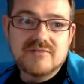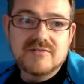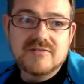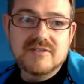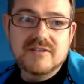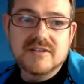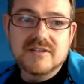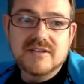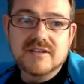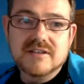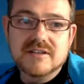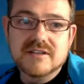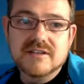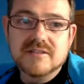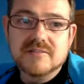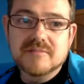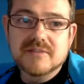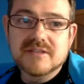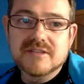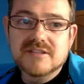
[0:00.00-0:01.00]
the
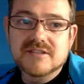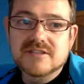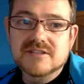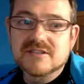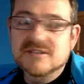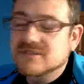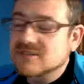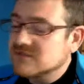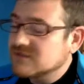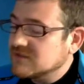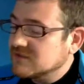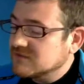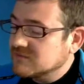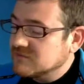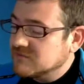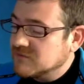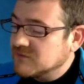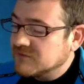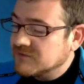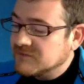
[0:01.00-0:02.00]
open source
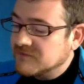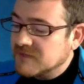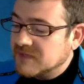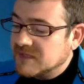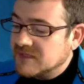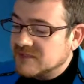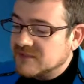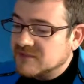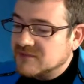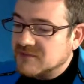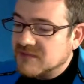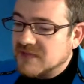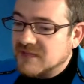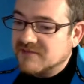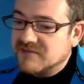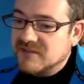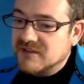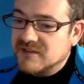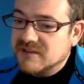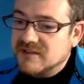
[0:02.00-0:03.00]
movement. So I have
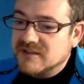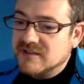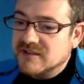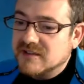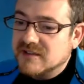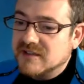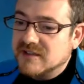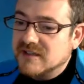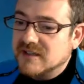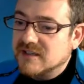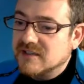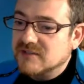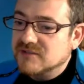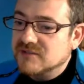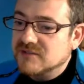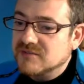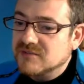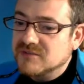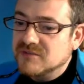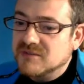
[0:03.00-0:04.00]
been
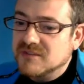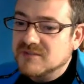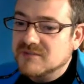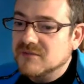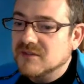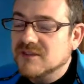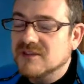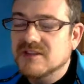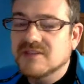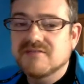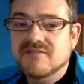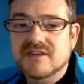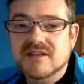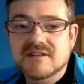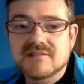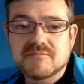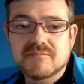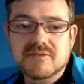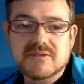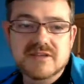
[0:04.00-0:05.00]
contributing with
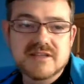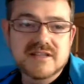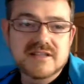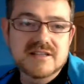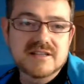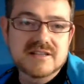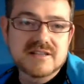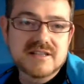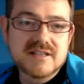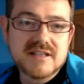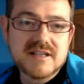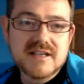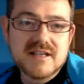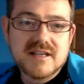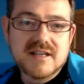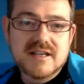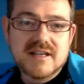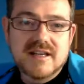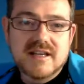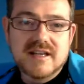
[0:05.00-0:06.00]
different projects
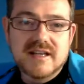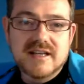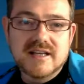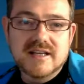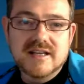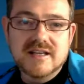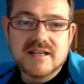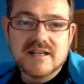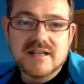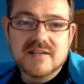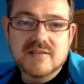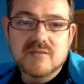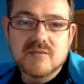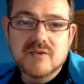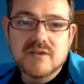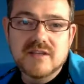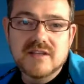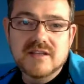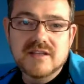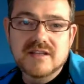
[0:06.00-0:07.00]
like
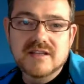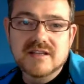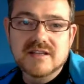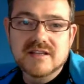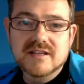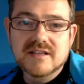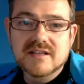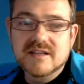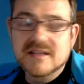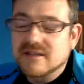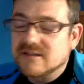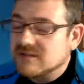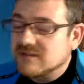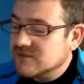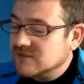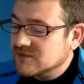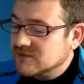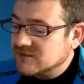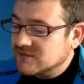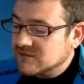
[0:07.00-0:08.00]
GWT,
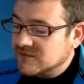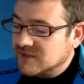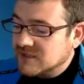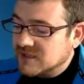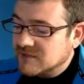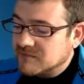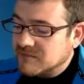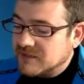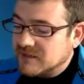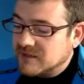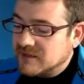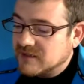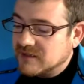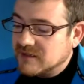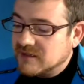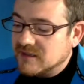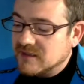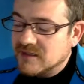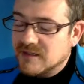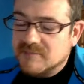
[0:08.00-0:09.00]
also in
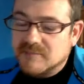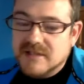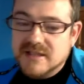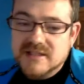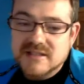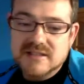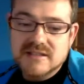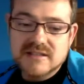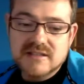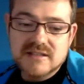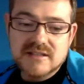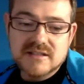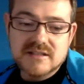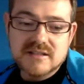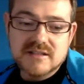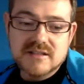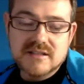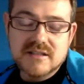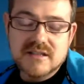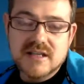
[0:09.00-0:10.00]
Apache,
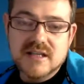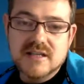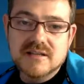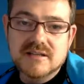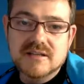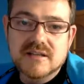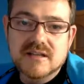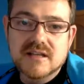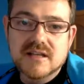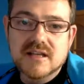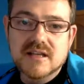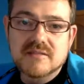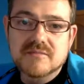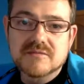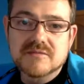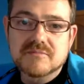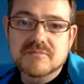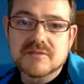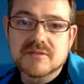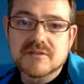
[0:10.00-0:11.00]
in the
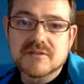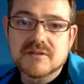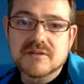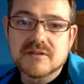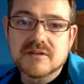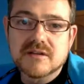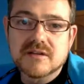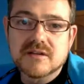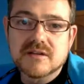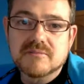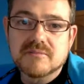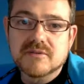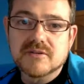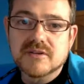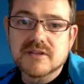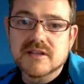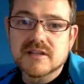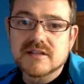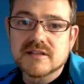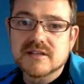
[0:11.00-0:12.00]
James
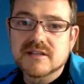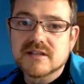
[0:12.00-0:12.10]
project,